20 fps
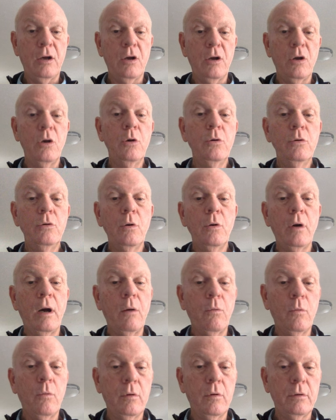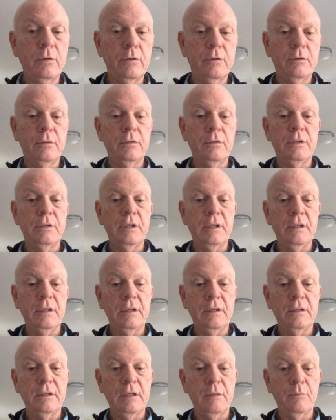Who do I want to see
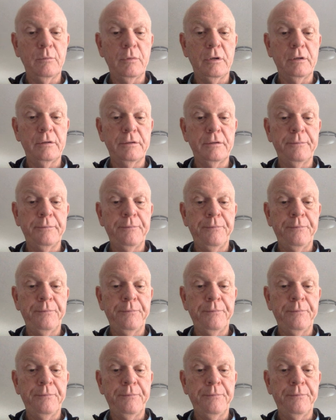these templates?